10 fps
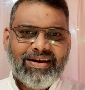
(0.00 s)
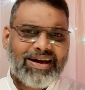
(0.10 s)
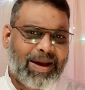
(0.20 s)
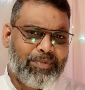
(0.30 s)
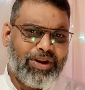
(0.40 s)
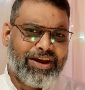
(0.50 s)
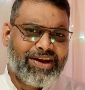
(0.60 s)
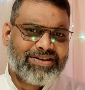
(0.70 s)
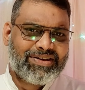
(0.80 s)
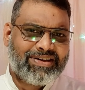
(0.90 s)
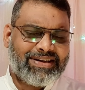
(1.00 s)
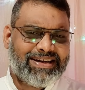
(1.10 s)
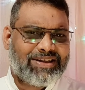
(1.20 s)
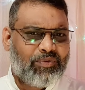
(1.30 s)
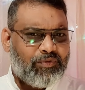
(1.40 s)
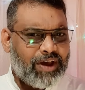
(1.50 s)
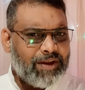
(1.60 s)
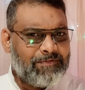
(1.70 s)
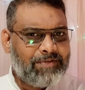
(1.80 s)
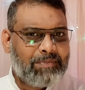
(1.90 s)
Communication is a
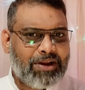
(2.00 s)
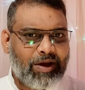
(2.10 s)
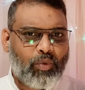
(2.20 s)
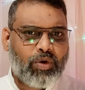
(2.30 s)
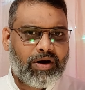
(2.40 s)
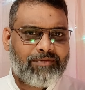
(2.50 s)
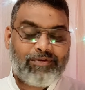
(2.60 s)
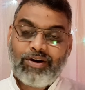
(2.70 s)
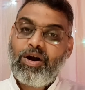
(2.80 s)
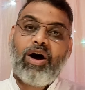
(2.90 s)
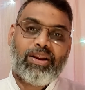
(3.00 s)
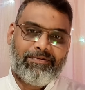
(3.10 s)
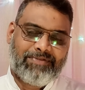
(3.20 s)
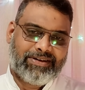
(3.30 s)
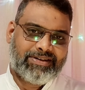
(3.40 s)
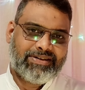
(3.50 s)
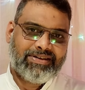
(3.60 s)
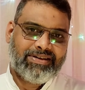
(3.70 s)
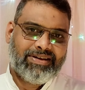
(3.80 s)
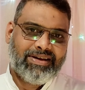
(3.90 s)
very familiar word for all of us,
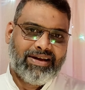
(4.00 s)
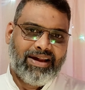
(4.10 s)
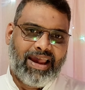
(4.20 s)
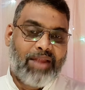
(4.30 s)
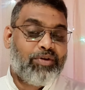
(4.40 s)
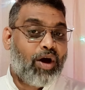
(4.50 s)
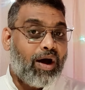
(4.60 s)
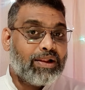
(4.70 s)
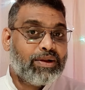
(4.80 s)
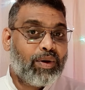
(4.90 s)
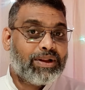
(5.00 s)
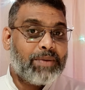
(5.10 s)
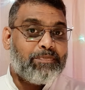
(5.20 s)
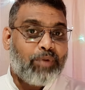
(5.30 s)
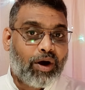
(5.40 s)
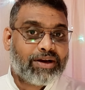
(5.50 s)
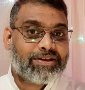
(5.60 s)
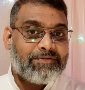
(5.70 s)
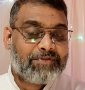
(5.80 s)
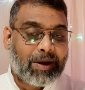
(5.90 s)
and we all know the
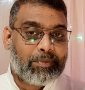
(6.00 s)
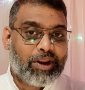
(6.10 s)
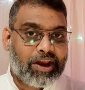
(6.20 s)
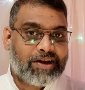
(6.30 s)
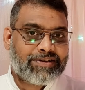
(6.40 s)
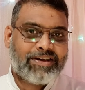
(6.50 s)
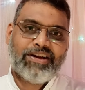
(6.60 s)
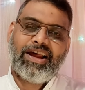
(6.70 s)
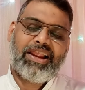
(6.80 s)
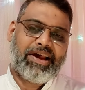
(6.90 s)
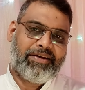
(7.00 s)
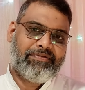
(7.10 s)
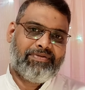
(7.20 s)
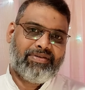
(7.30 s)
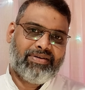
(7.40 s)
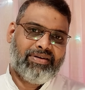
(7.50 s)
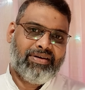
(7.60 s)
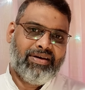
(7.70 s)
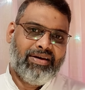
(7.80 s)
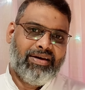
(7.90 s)
importance of communication in our life.
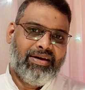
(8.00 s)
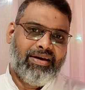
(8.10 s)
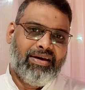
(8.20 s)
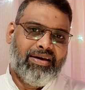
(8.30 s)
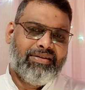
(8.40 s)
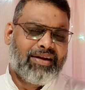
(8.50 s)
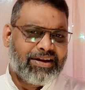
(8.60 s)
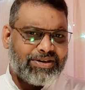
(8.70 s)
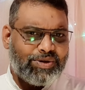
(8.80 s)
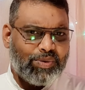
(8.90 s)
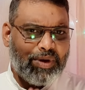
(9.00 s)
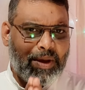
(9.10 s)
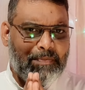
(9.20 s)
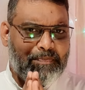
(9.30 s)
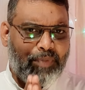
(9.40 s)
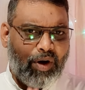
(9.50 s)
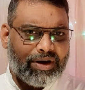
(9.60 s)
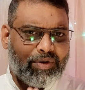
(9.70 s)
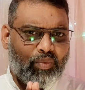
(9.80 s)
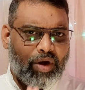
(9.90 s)
There are two
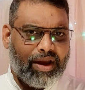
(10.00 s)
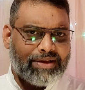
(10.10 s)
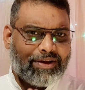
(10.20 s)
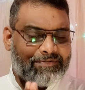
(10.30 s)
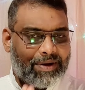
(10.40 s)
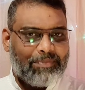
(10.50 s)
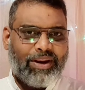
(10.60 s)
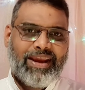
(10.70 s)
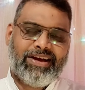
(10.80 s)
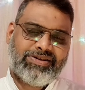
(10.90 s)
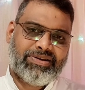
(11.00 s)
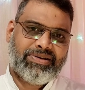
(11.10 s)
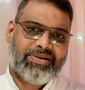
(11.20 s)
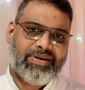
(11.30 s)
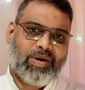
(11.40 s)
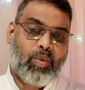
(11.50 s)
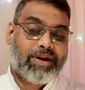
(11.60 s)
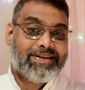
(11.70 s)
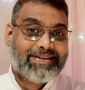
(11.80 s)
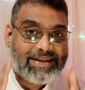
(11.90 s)
important ways of communication.
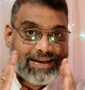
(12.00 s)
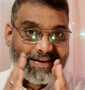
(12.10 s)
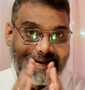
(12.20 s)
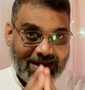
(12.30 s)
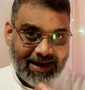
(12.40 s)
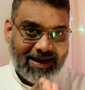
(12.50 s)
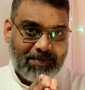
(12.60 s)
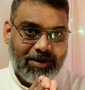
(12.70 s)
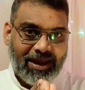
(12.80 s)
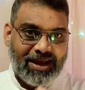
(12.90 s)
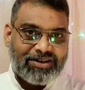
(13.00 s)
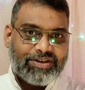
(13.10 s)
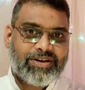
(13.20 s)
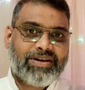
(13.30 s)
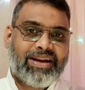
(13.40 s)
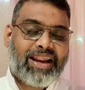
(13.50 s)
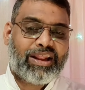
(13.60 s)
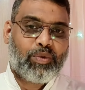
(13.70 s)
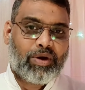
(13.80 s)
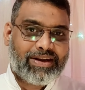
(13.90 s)
One is direct communication,
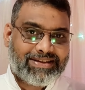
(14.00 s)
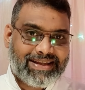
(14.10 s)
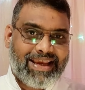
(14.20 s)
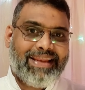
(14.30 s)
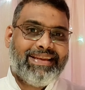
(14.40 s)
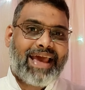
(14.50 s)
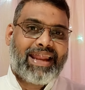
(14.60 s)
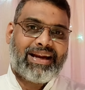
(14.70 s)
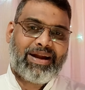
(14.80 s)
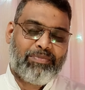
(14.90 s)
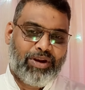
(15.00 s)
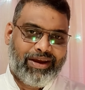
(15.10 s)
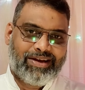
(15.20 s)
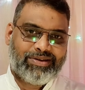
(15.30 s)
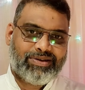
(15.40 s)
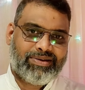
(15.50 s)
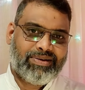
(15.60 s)
another one is indirect communication.